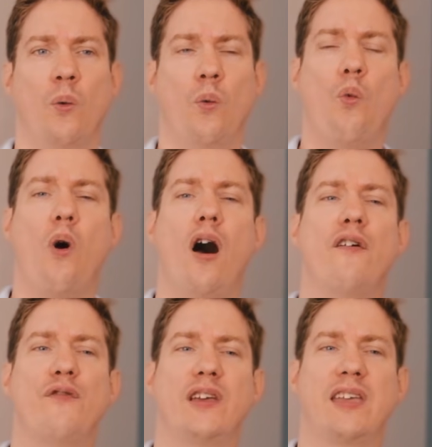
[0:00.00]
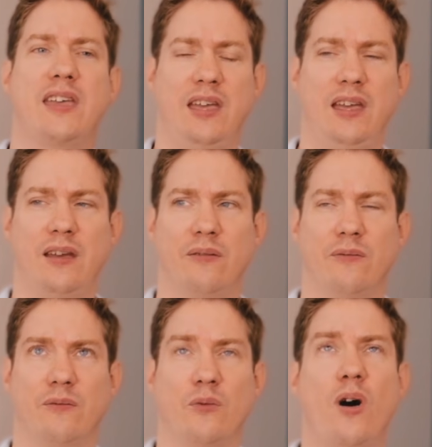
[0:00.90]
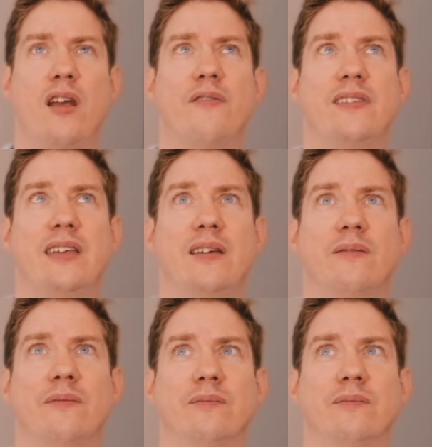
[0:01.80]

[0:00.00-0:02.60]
One of the